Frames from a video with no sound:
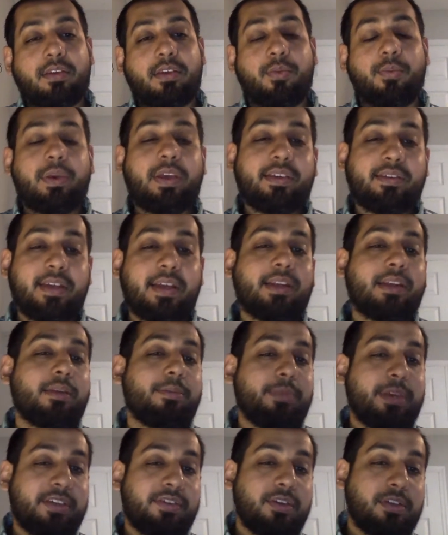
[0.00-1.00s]
that we sent a
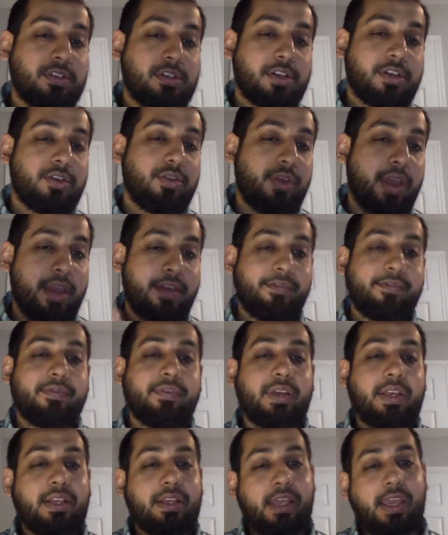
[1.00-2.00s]
messenger to
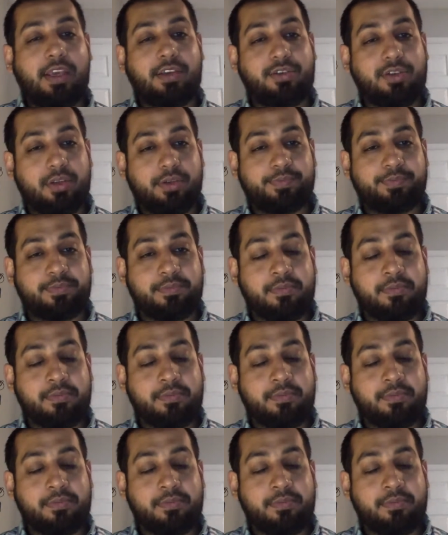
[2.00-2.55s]
every nation.